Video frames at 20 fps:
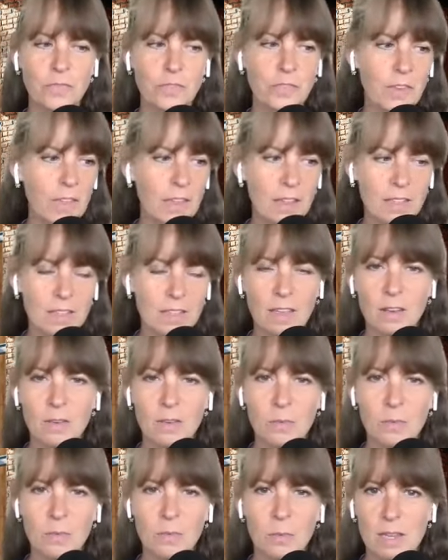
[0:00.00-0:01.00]
think that
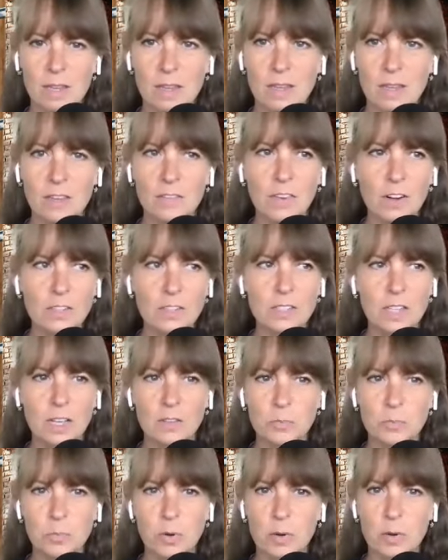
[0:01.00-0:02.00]
we give
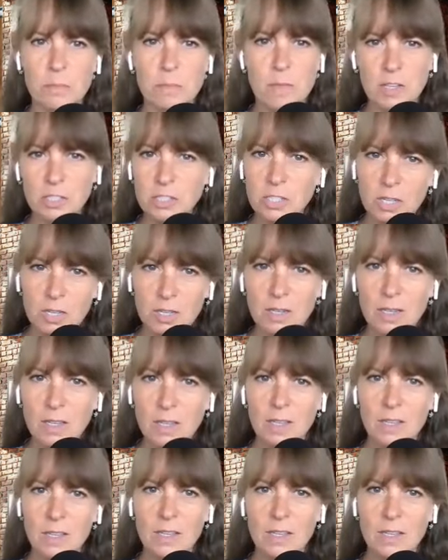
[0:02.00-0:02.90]
ourselves permission